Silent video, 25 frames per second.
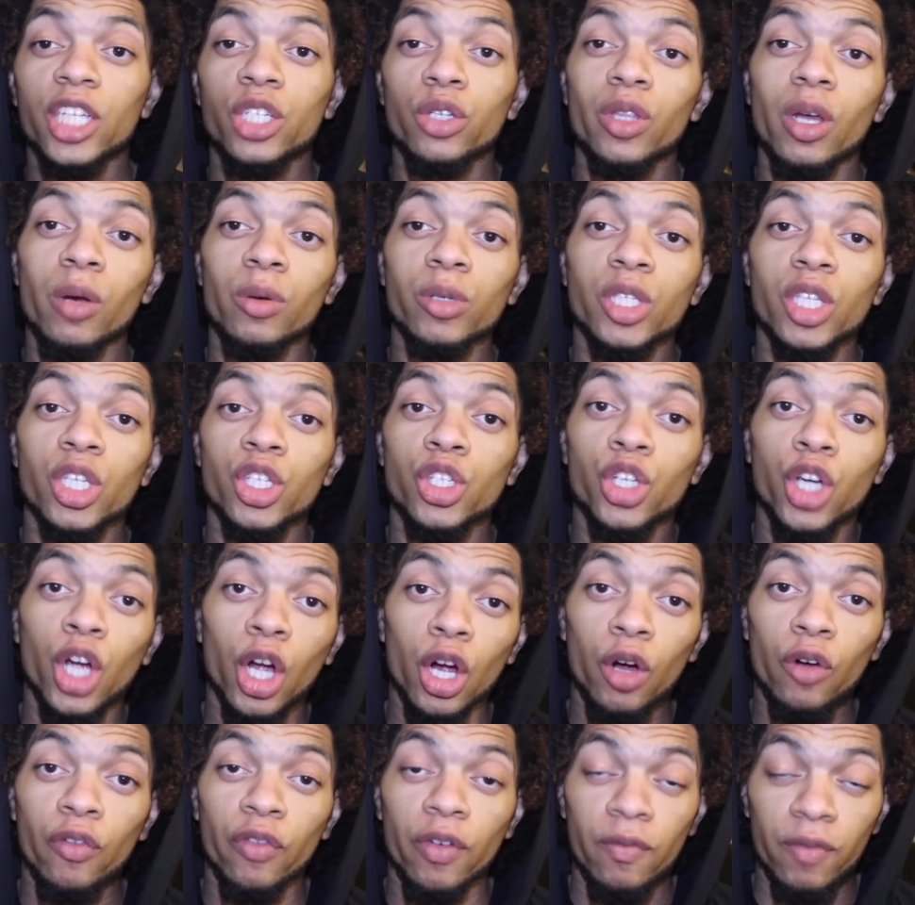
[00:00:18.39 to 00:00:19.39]
so there was this
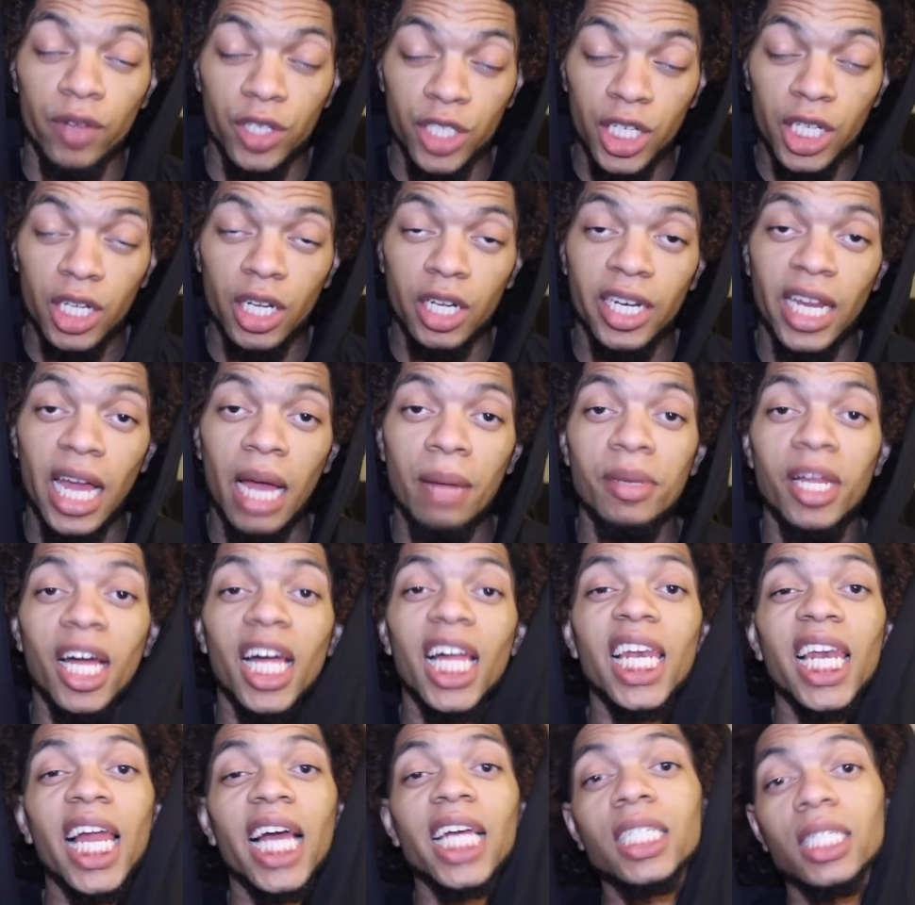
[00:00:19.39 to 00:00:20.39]
girl from Virginia named
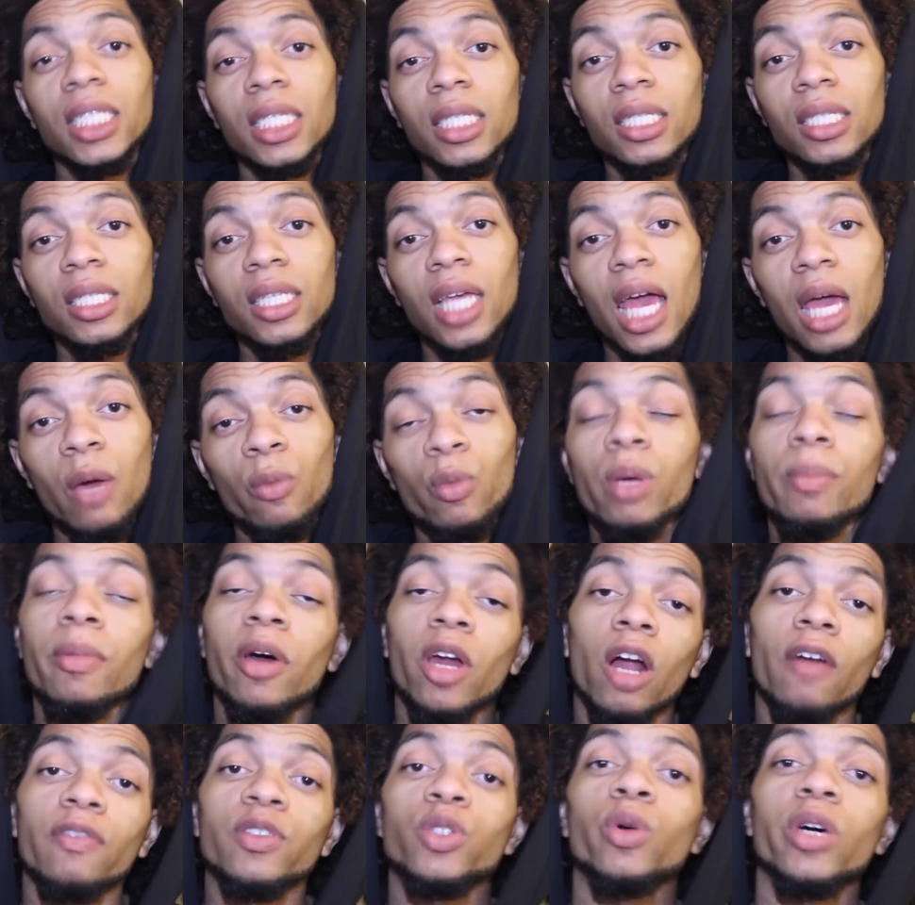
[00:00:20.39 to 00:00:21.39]
Alexis, and we
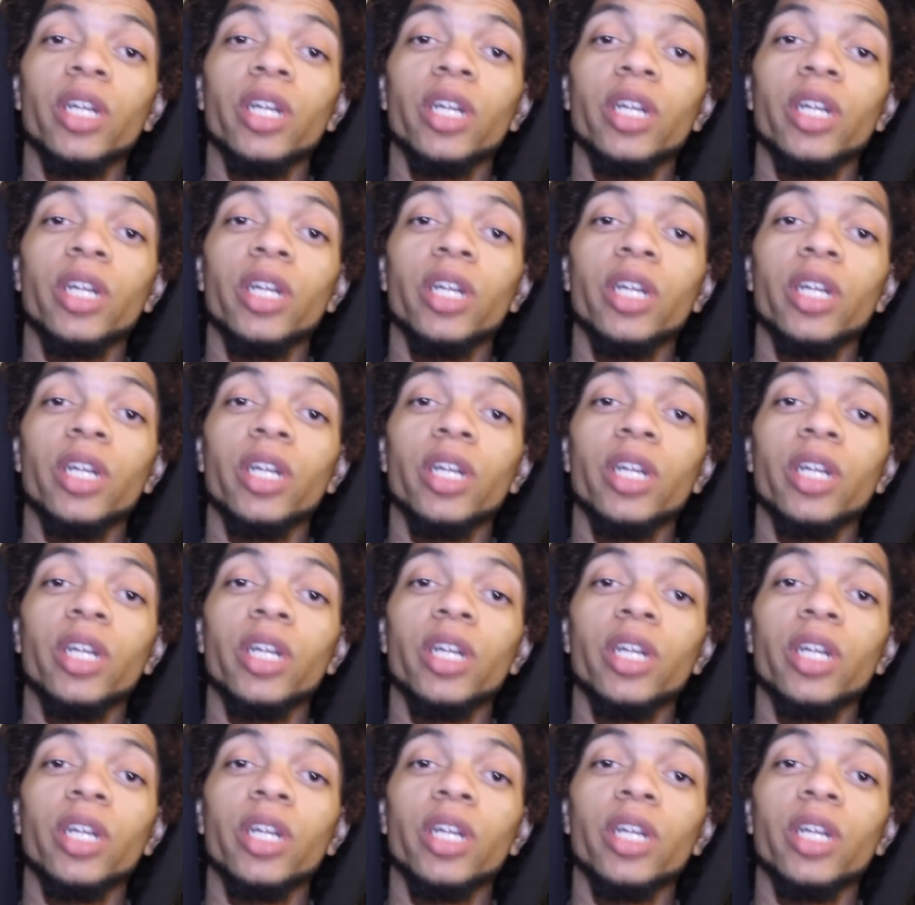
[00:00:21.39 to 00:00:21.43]
met off